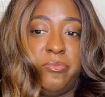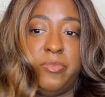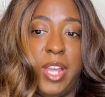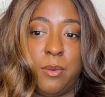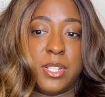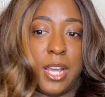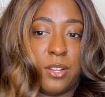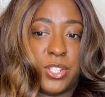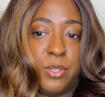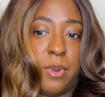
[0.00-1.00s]
that was
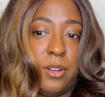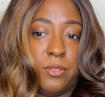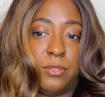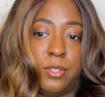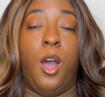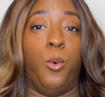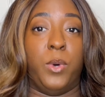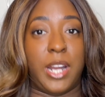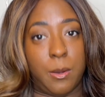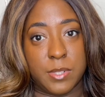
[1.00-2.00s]
all she wrote.
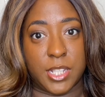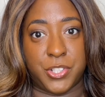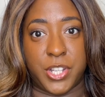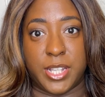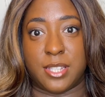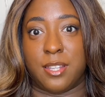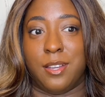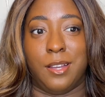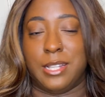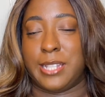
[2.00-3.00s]
What I would suggest,
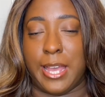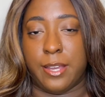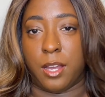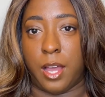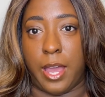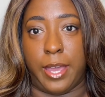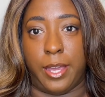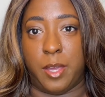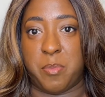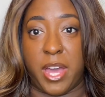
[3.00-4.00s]
take
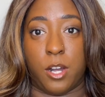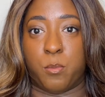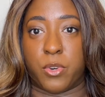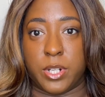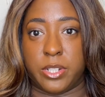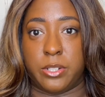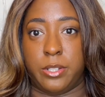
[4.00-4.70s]
a paddle brush.